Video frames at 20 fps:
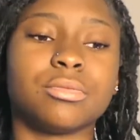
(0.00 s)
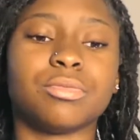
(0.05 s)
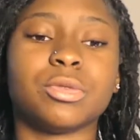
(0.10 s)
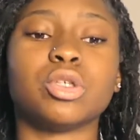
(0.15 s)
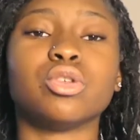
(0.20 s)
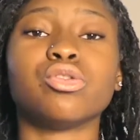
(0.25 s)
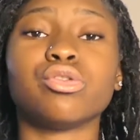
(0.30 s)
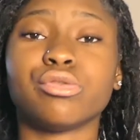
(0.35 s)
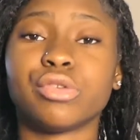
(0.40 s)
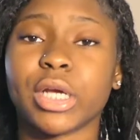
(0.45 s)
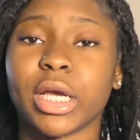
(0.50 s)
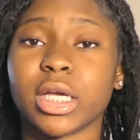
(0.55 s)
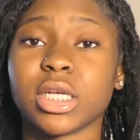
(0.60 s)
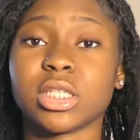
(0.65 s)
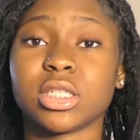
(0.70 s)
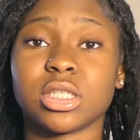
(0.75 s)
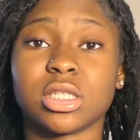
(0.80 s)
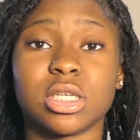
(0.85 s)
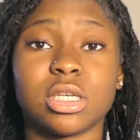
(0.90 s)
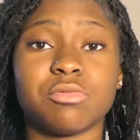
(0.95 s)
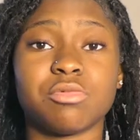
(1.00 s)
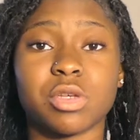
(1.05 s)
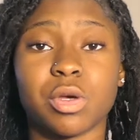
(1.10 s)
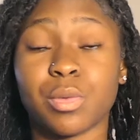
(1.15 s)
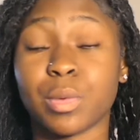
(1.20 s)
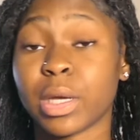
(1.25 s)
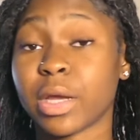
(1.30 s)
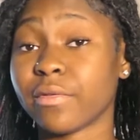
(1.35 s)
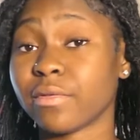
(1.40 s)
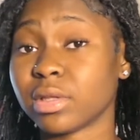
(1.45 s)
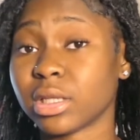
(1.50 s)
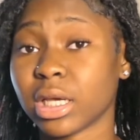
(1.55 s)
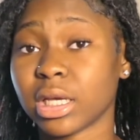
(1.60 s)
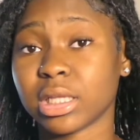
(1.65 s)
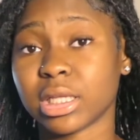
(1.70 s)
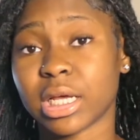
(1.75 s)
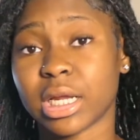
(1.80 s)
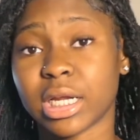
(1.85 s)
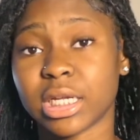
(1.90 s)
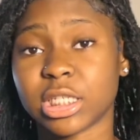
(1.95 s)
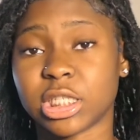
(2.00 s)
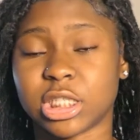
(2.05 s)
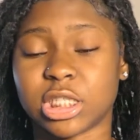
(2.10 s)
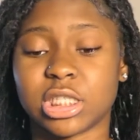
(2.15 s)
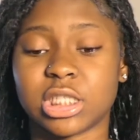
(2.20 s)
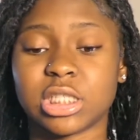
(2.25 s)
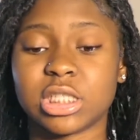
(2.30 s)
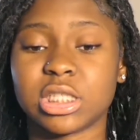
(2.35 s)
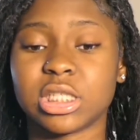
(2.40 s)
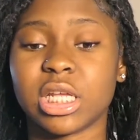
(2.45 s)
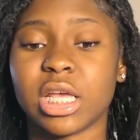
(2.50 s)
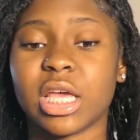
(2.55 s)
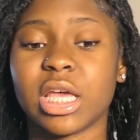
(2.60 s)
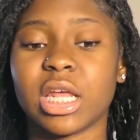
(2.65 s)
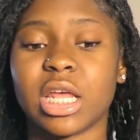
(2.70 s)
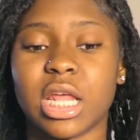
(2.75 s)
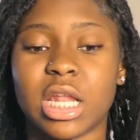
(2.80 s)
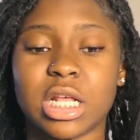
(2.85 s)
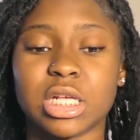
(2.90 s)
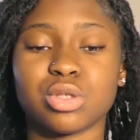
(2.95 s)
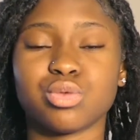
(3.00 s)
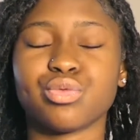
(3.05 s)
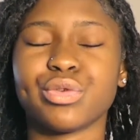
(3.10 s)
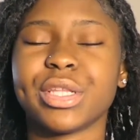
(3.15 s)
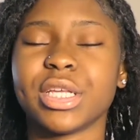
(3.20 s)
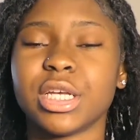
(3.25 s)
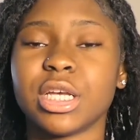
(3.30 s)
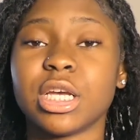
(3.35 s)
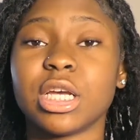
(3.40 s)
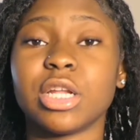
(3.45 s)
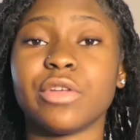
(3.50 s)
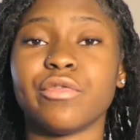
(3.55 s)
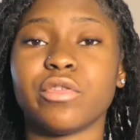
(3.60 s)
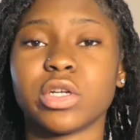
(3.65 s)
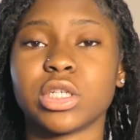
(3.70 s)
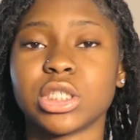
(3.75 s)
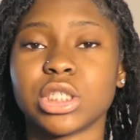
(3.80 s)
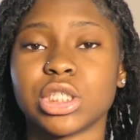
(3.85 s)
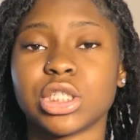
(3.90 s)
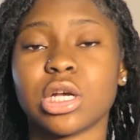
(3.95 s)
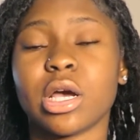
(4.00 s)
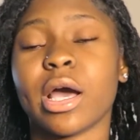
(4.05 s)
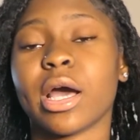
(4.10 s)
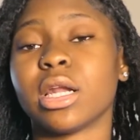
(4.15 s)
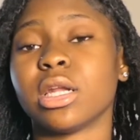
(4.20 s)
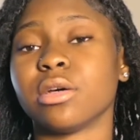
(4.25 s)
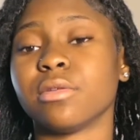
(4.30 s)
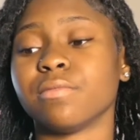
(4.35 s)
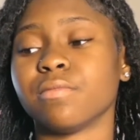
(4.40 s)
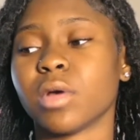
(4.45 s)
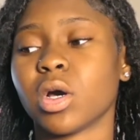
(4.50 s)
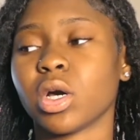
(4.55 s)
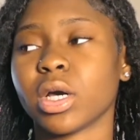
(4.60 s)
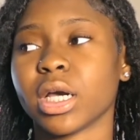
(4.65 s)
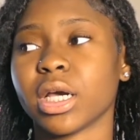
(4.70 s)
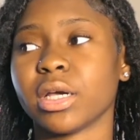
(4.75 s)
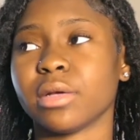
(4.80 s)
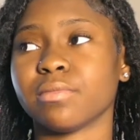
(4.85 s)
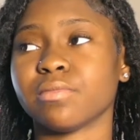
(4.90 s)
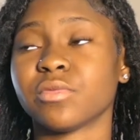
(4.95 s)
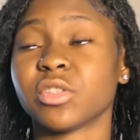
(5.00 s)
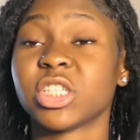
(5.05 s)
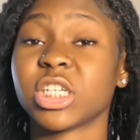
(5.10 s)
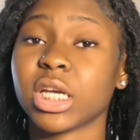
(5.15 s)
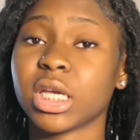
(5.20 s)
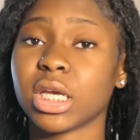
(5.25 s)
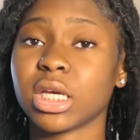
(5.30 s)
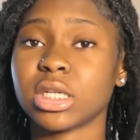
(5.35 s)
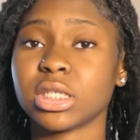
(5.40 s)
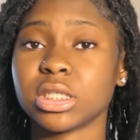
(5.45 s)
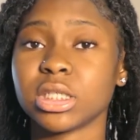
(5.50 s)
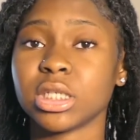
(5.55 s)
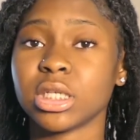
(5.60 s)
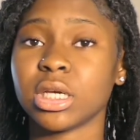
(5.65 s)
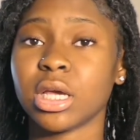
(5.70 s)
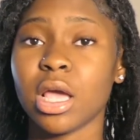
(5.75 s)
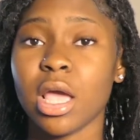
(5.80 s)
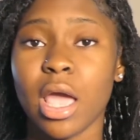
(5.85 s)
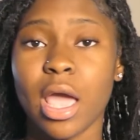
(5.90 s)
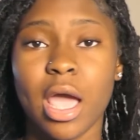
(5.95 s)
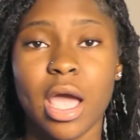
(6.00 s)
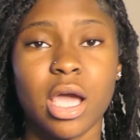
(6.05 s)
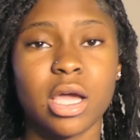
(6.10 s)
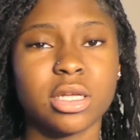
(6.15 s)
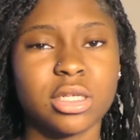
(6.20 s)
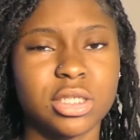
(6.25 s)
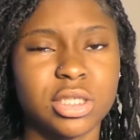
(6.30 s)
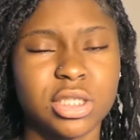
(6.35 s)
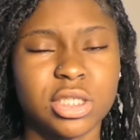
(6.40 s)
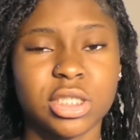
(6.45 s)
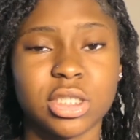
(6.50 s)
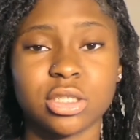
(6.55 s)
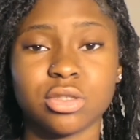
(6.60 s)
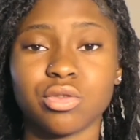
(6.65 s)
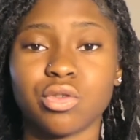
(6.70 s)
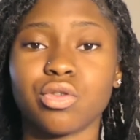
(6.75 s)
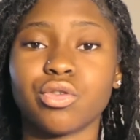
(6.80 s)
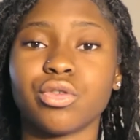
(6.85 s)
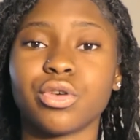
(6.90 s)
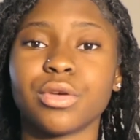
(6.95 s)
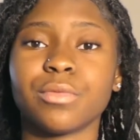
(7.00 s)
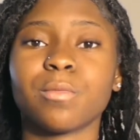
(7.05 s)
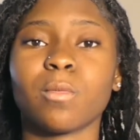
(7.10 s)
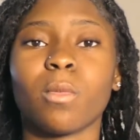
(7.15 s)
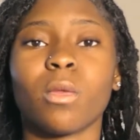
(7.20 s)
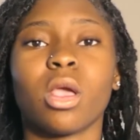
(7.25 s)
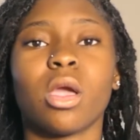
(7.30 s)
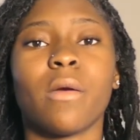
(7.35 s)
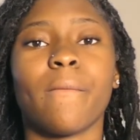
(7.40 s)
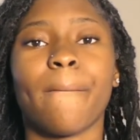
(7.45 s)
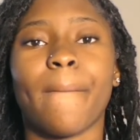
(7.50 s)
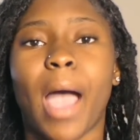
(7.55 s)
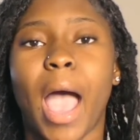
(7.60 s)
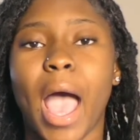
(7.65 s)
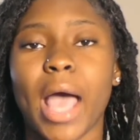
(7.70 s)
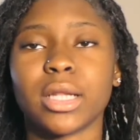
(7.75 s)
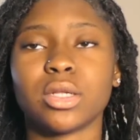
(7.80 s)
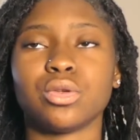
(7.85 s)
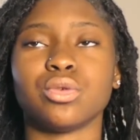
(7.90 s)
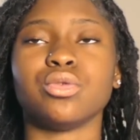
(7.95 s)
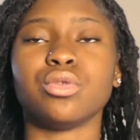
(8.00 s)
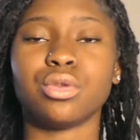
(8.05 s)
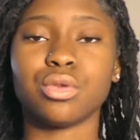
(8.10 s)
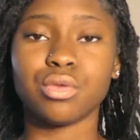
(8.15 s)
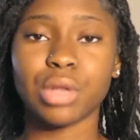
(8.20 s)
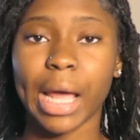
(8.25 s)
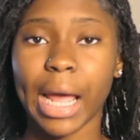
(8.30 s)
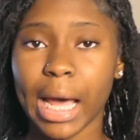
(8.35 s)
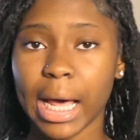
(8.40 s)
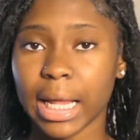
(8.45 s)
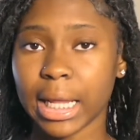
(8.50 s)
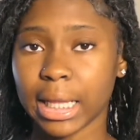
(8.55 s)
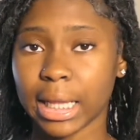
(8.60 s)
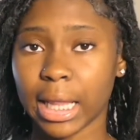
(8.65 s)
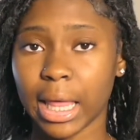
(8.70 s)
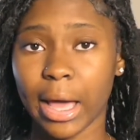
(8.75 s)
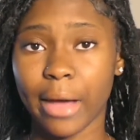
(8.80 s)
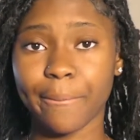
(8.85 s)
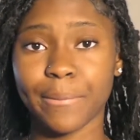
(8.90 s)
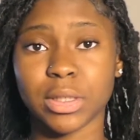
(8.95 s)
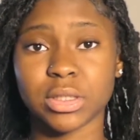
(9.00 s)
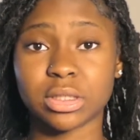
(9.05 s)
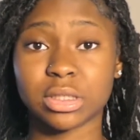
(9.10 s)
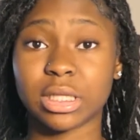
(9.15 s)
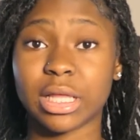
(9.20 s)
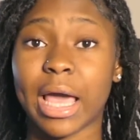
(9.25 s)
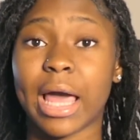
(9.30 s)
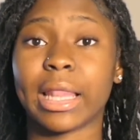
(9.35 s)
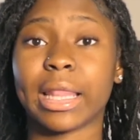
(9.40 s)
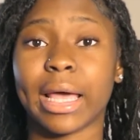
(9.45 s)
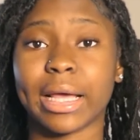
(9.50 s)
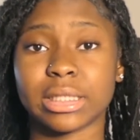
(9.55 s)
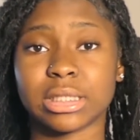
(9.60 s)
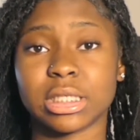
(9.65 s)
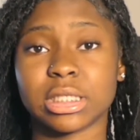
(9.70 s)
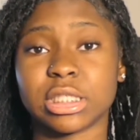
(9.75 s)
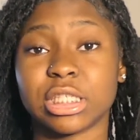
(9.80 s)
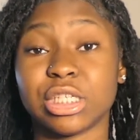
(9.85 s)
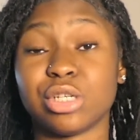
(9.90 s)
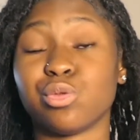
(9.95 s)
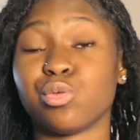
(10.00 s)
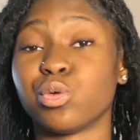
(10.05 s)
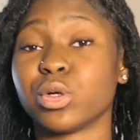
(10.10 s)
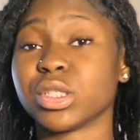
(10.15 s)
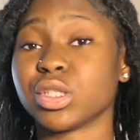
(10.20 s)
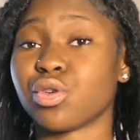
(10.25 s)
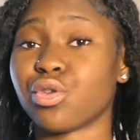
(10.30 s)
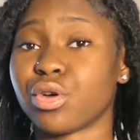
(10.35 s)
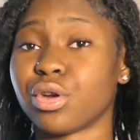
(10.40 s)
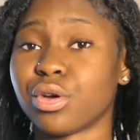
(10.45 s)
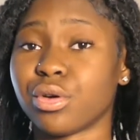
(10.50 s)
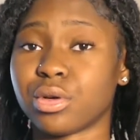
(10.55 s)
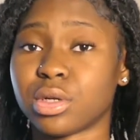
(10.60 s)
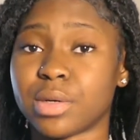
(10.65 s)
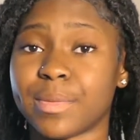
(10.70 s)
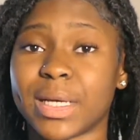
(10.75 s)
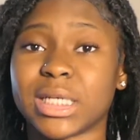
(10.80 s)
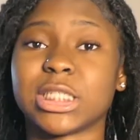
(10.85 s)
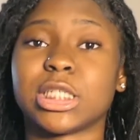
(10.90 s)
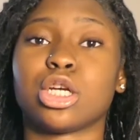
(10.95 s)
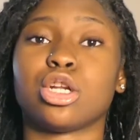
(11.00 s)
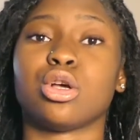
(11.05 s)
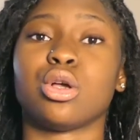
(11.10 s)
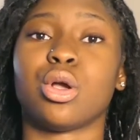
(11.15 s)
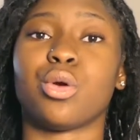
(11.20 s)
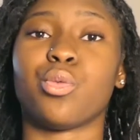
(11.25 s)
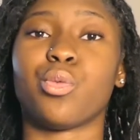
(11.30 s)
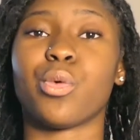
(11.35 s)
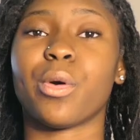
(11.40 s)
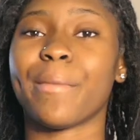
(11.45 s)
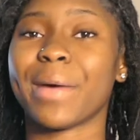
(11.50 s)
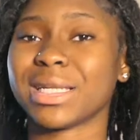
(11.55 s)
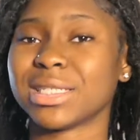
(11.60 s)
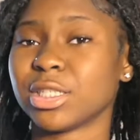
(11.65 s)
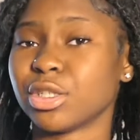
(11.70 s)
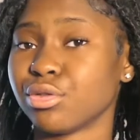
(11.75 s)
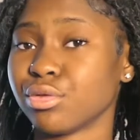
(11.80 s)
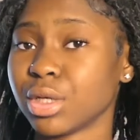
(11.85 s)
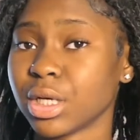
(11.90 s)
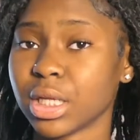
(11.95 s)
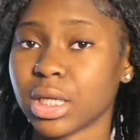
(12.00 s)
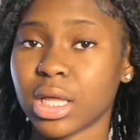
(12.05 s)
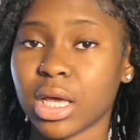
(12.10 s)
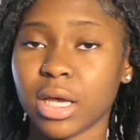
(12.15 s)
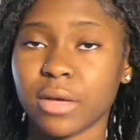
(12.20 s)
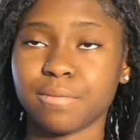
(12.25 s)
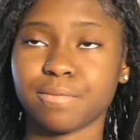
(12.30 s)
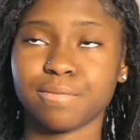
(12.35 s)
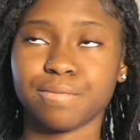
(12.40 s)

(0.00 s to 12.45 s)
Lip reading: YouTube Tracker just keeps up with everything that I just said, and it's really good if you're just trying to check in to see how's your channel going. I do that a lot personally. I like to see what's going on my channel and what my channel look like.